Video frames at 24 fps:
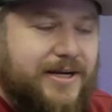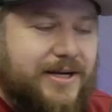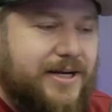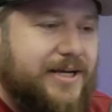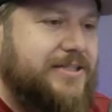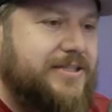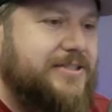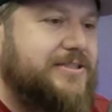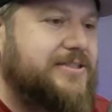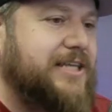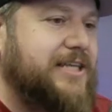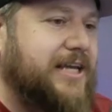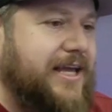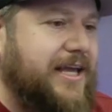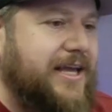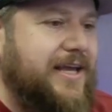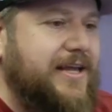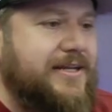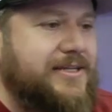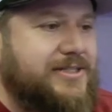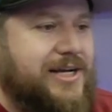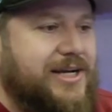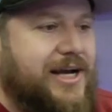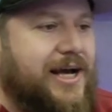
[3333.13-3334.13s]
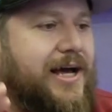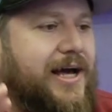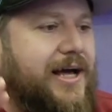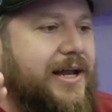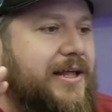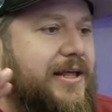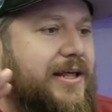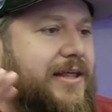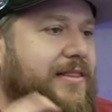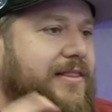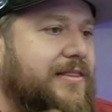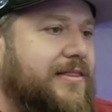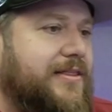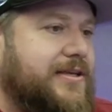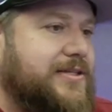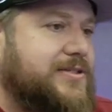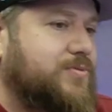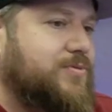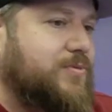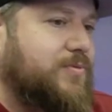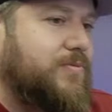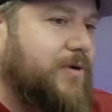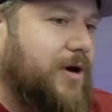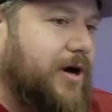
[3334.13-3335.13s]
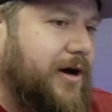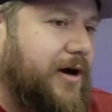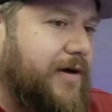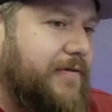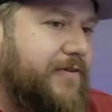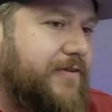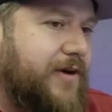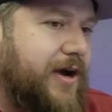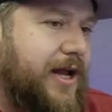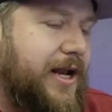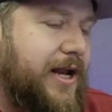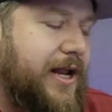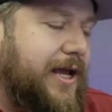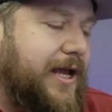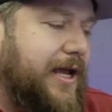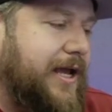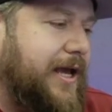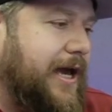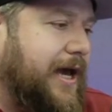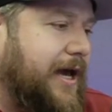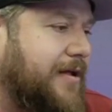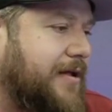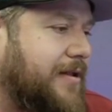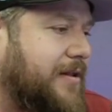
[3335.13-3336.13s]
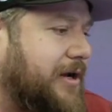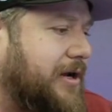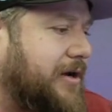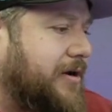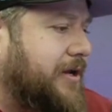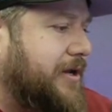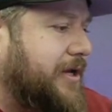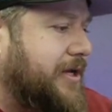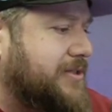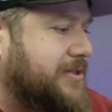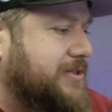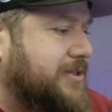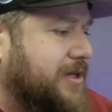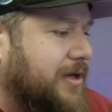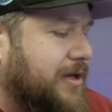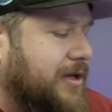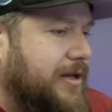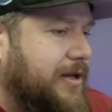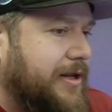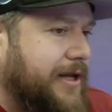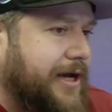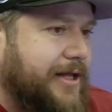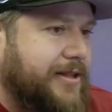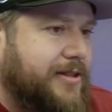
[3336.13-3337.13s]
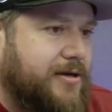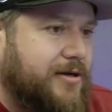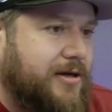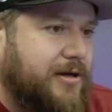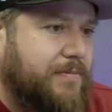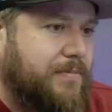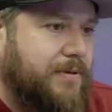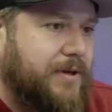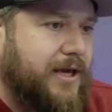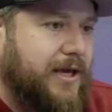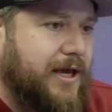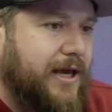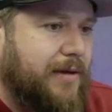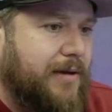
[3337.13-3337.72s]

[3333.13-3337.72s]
see John this Friday at Hilarities, 9:30 p.m.